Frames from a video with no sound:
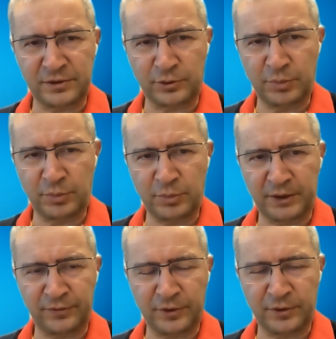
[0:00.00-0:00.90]
the investors
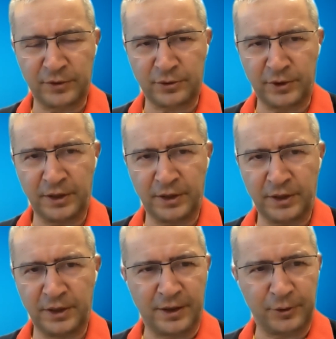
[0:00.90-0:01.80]
to be part of your
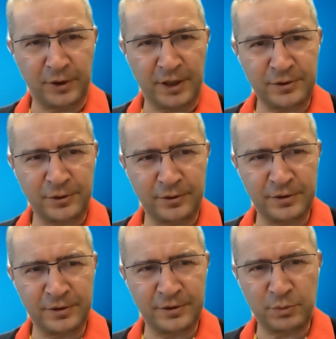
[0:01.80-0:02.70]
story, I would
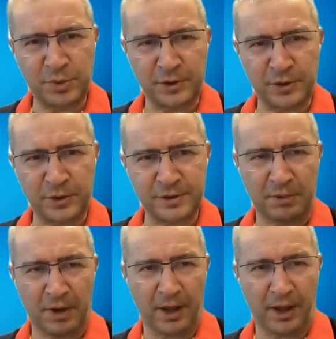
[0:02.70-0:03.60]
ask you, Sergio,
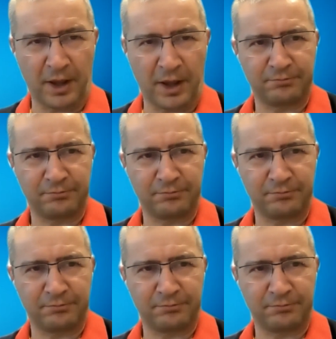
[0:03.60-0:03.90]
because